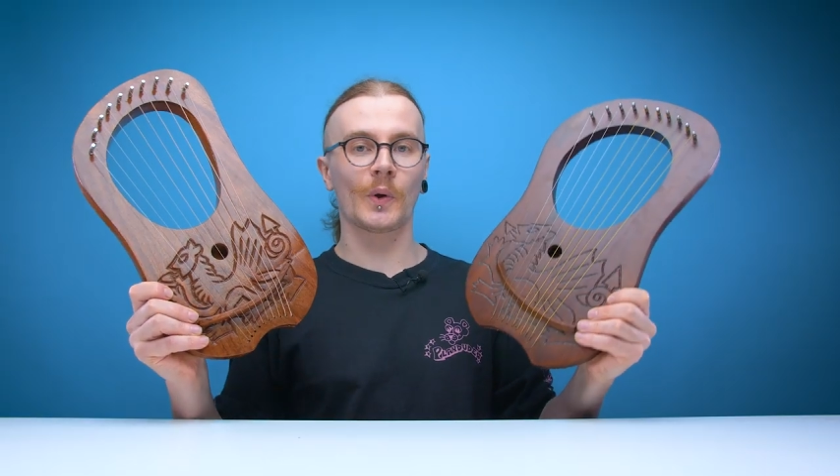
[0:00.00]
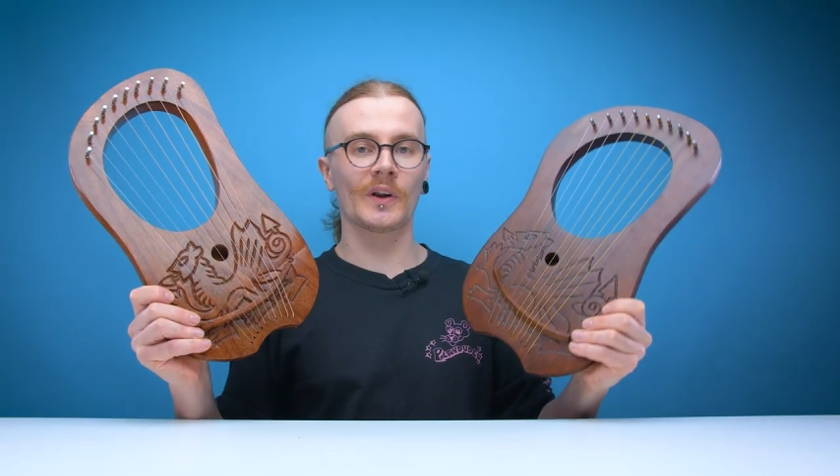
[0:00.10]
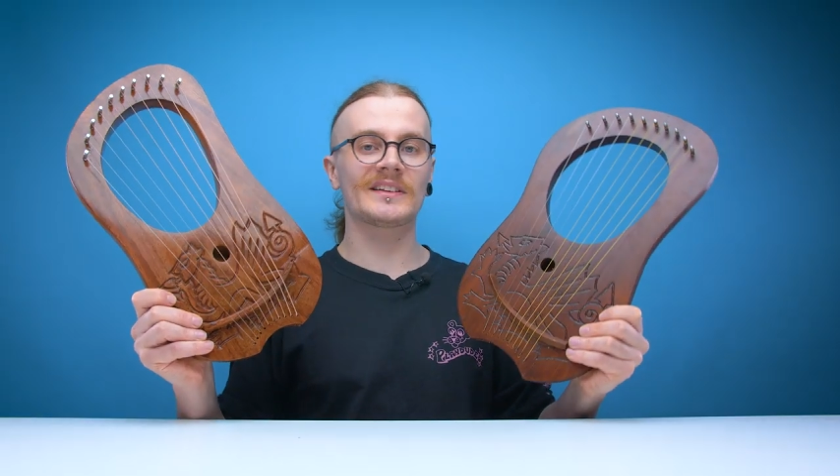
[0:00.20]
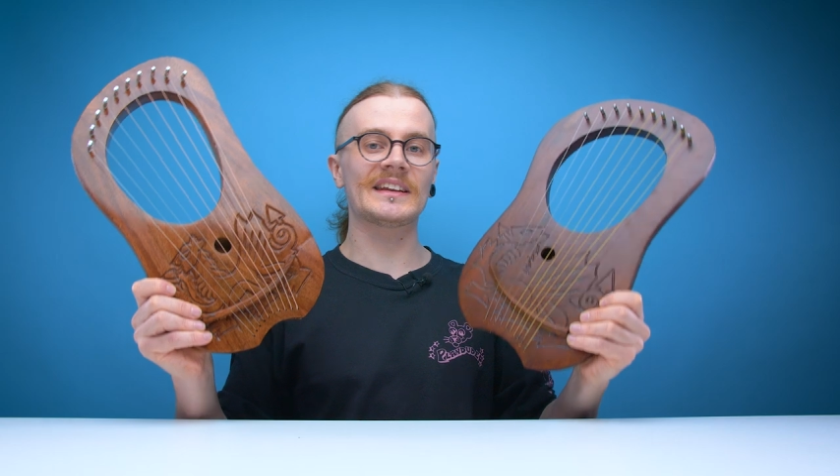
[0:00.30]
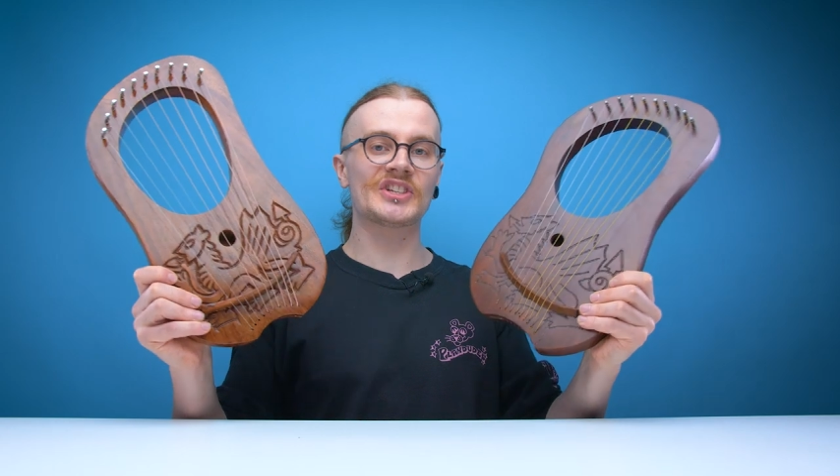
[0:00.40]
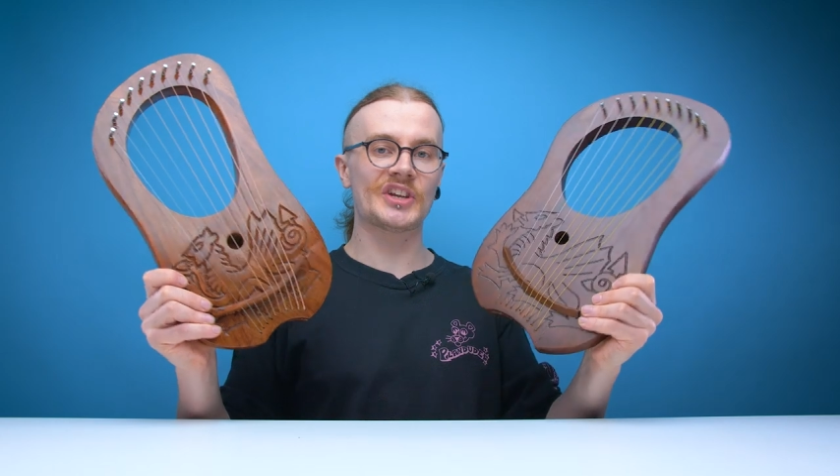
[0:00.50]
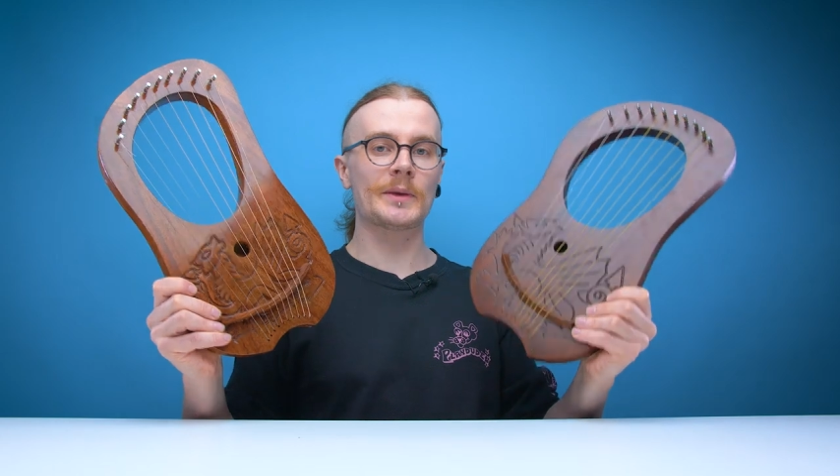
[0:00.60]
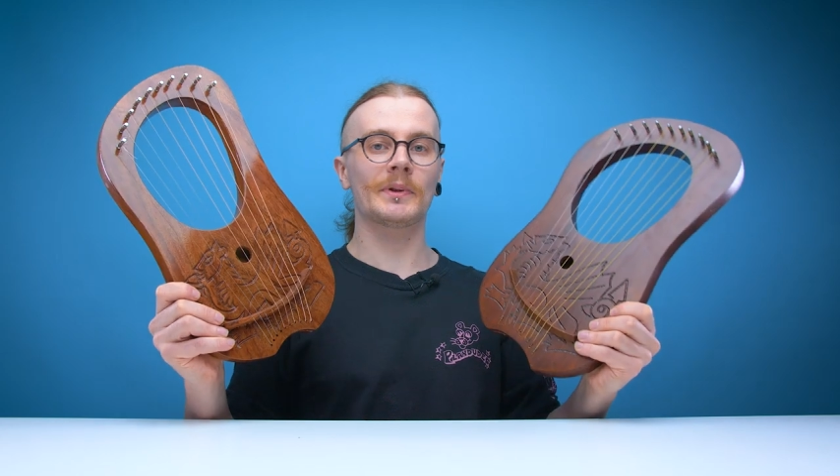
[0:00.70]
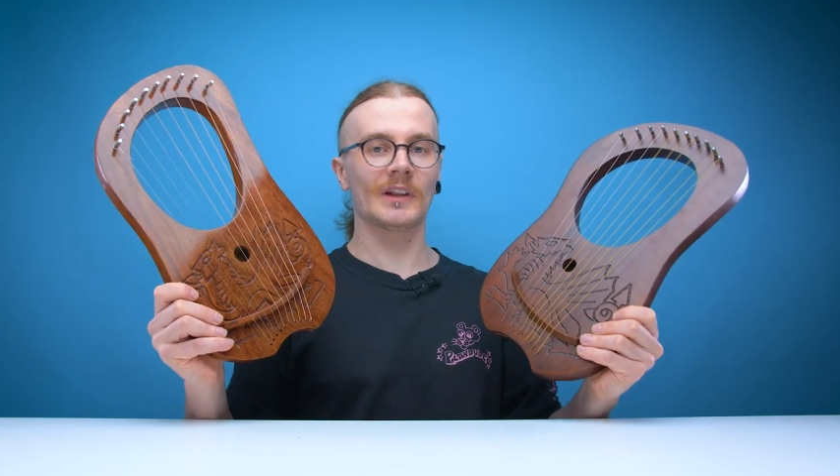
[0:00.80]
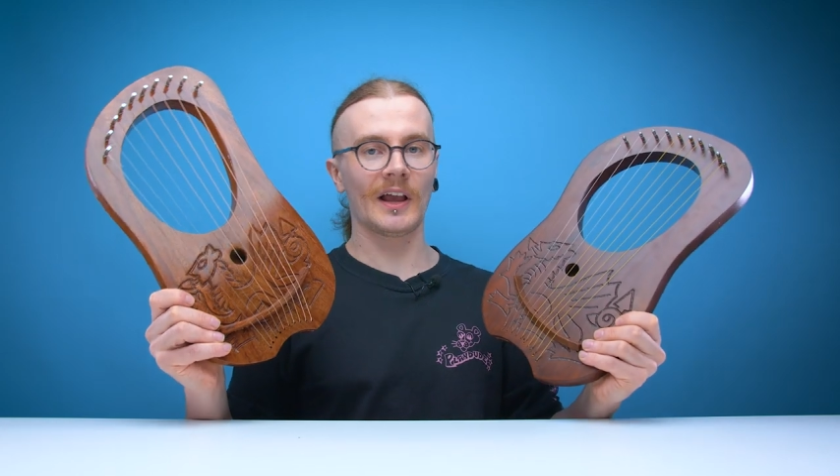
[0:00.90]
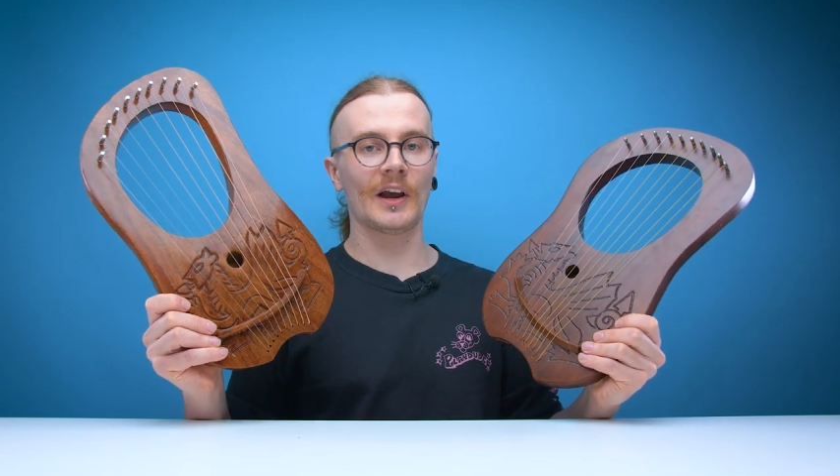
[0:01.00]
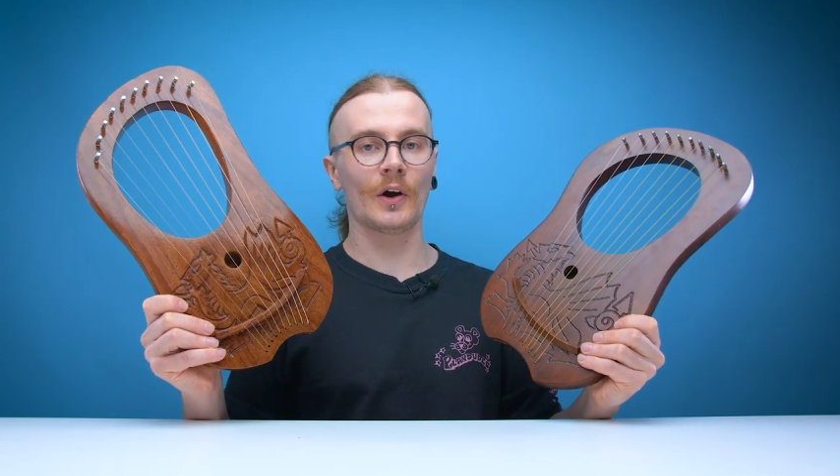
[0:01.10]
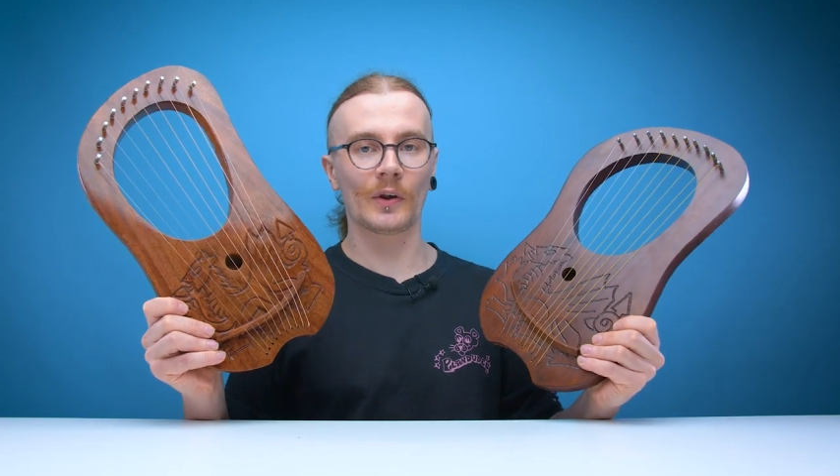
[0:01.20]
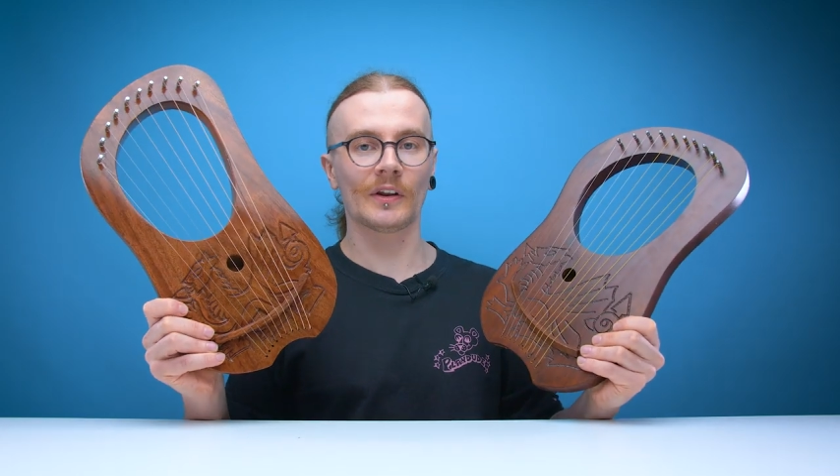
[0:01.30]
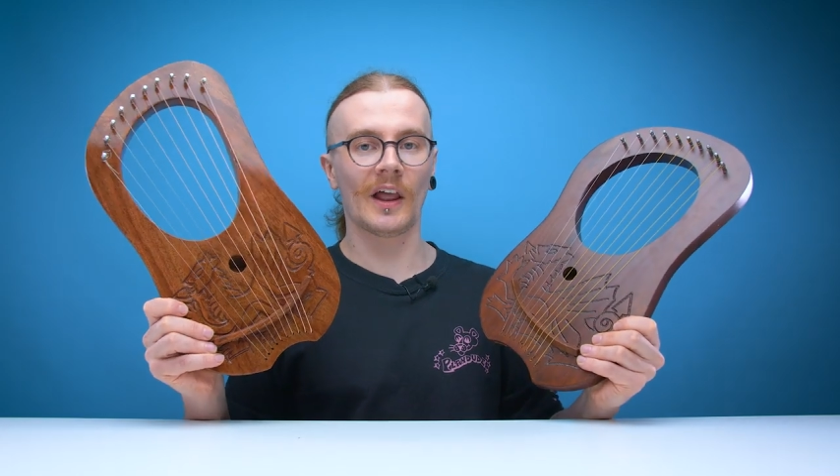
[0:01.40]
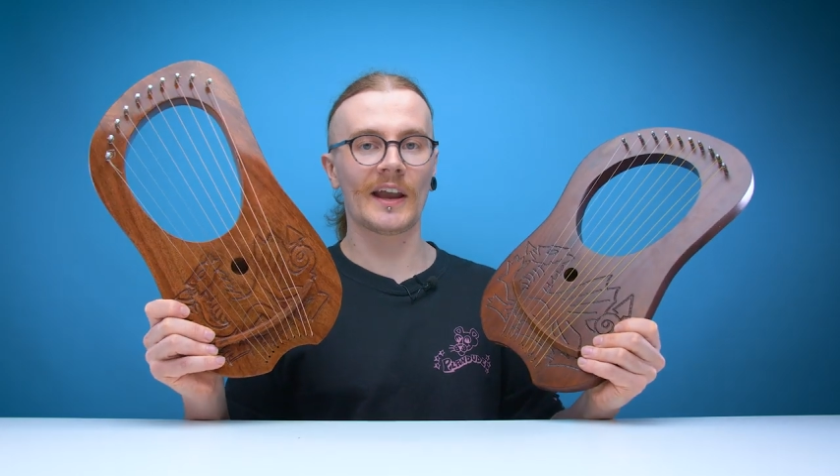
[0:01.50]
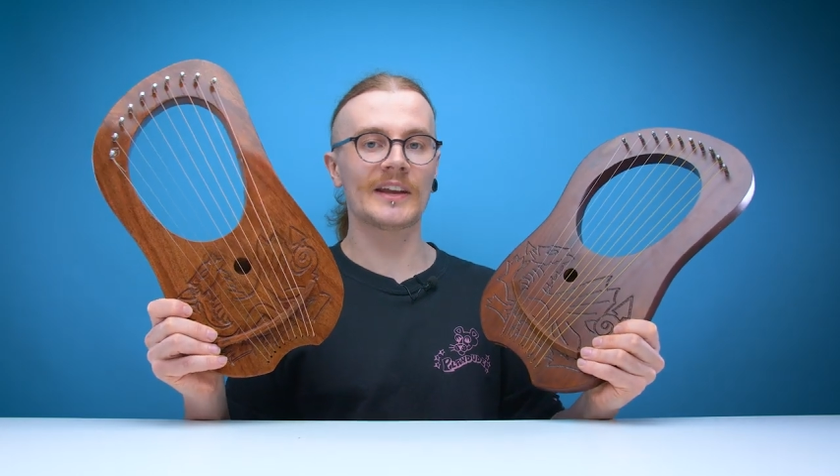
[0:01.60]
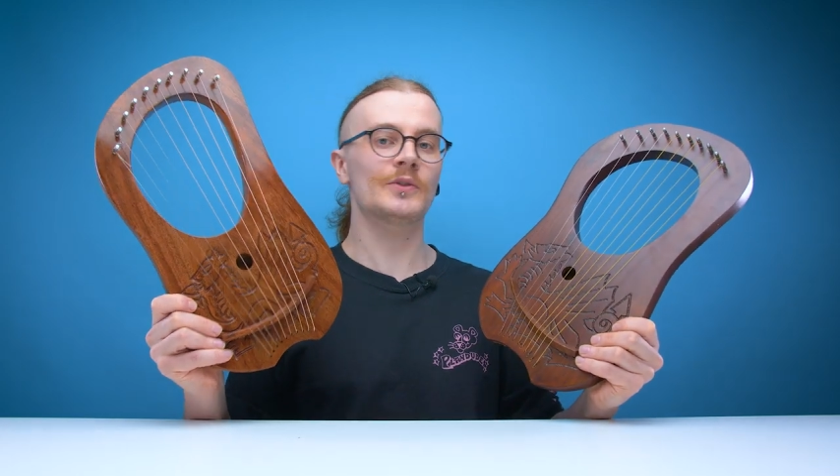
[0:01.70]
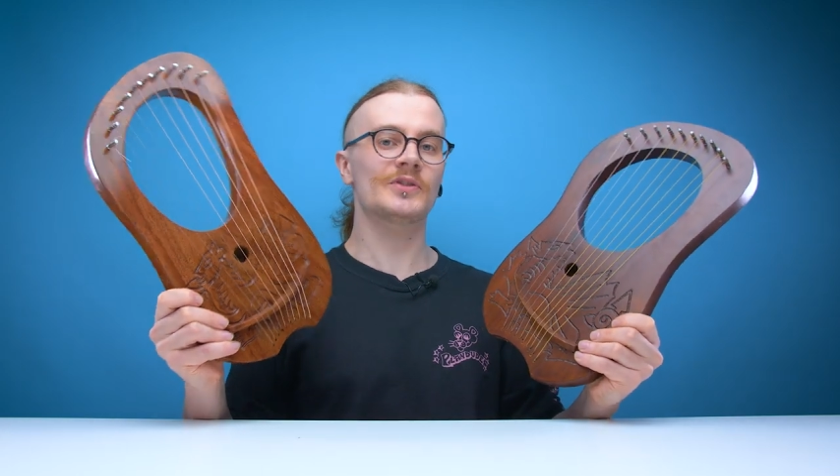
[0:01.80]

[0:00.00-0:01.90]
quality cheap lyre online.